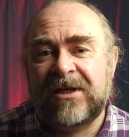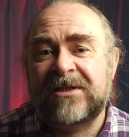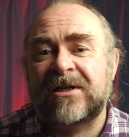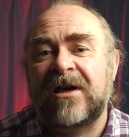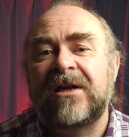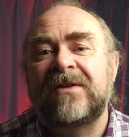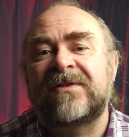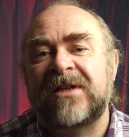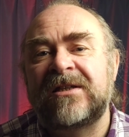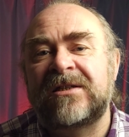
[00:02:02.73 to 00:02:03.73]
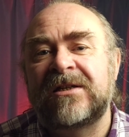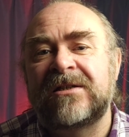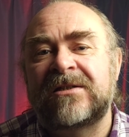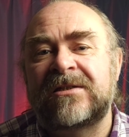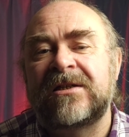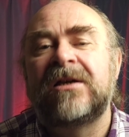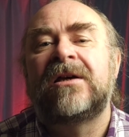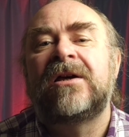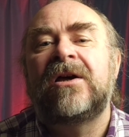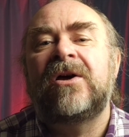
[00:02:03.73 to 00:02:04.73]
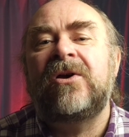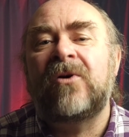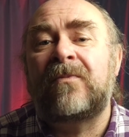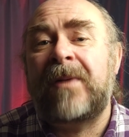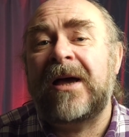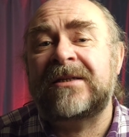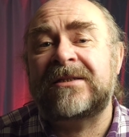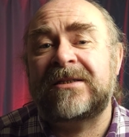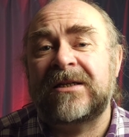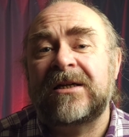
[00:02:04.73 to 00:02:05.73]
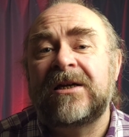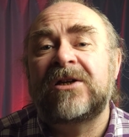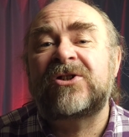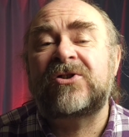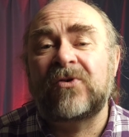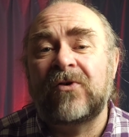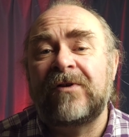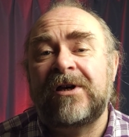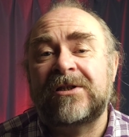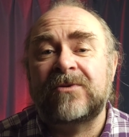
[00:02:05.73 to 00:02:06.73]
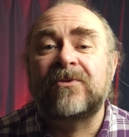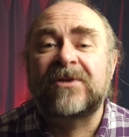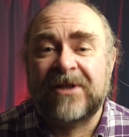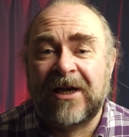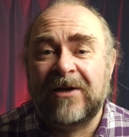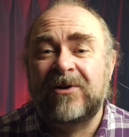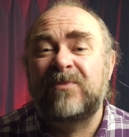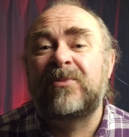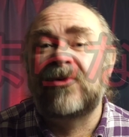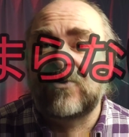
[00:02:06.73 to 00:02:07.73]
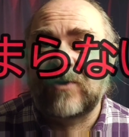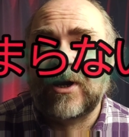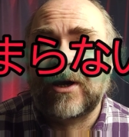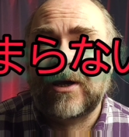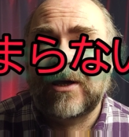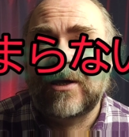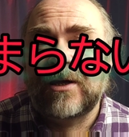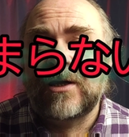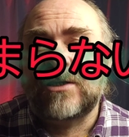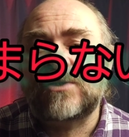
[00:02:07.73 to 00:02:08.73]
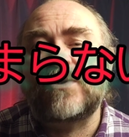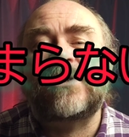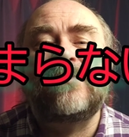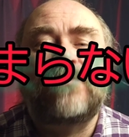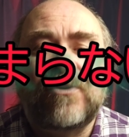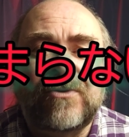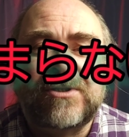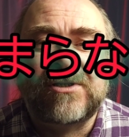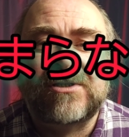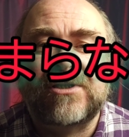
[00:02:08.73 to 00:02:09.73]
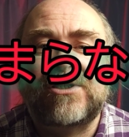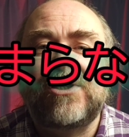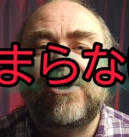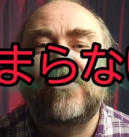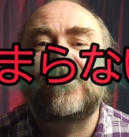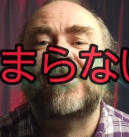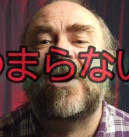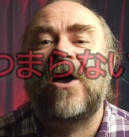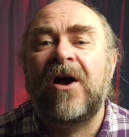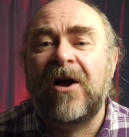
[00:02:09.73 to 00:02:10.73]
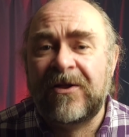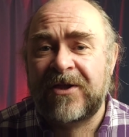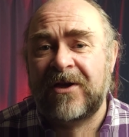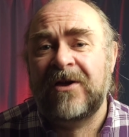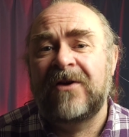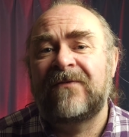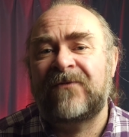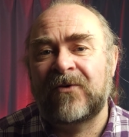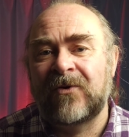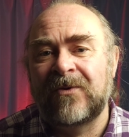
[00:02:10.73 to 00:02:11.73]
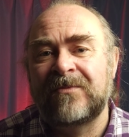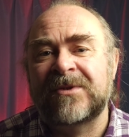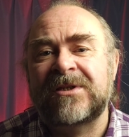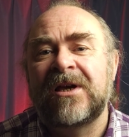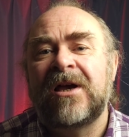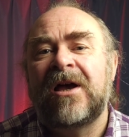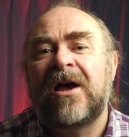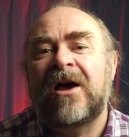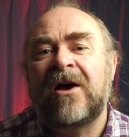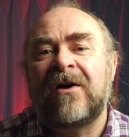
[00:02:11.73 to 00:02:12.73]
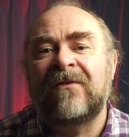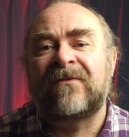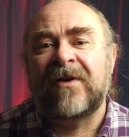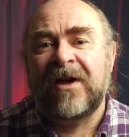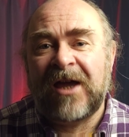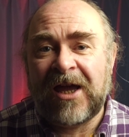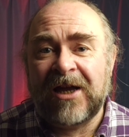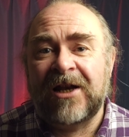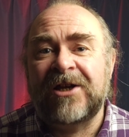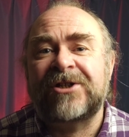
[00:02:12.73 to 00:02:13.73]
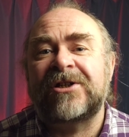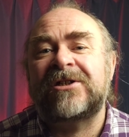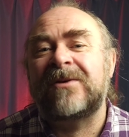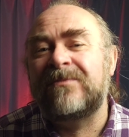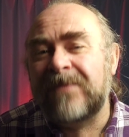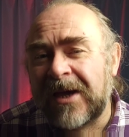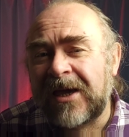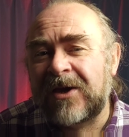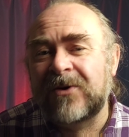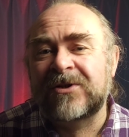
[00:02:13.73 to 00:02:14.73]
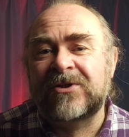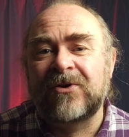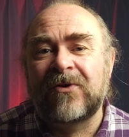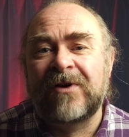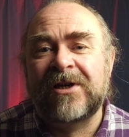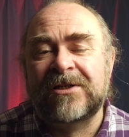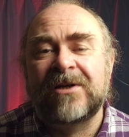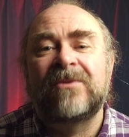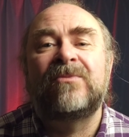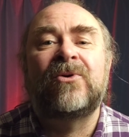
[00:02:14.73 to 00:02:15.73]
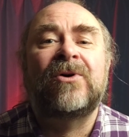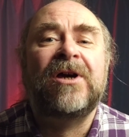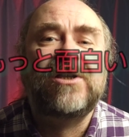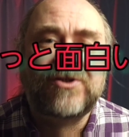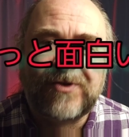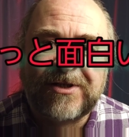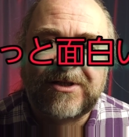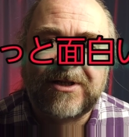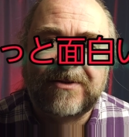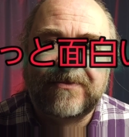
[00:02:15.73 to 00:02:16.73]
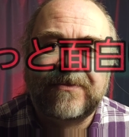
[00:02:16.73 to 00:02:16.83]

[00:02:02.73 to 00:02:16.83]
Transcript: this kind of sentence, your past stories will sound boring. So it's important to use other forms of English to make your stories more interesting.